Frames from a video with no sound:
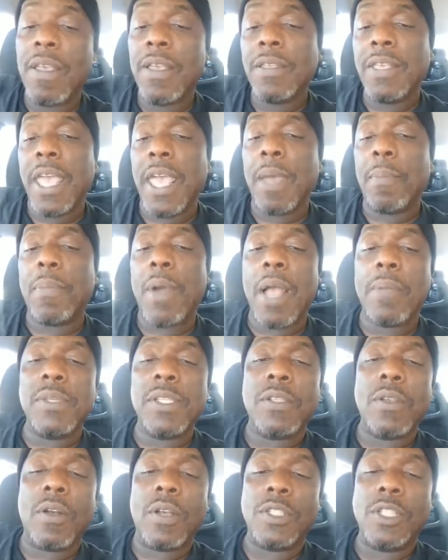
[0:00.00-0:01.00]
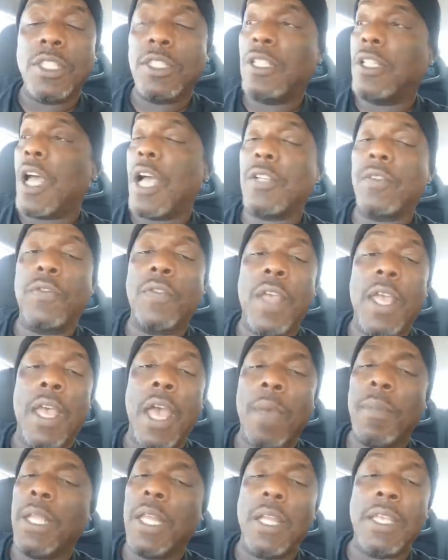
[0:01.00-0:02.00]
Yeah, probably so, because she's a Dodger fan.
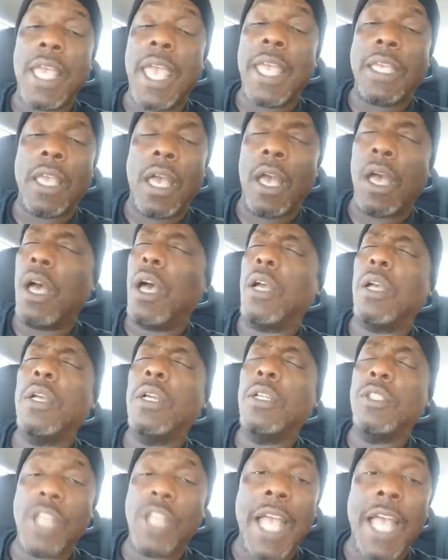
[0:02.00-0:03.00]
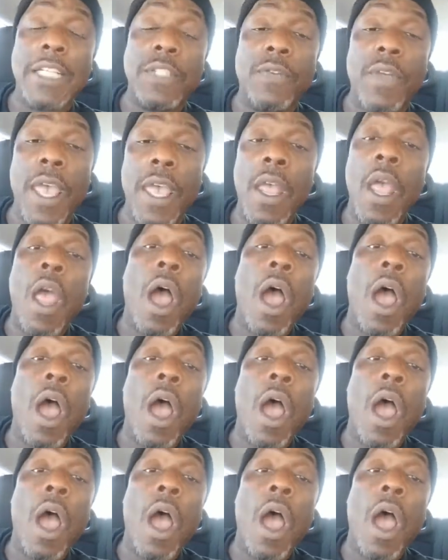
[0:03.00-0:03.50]
I mean, a Giants fan.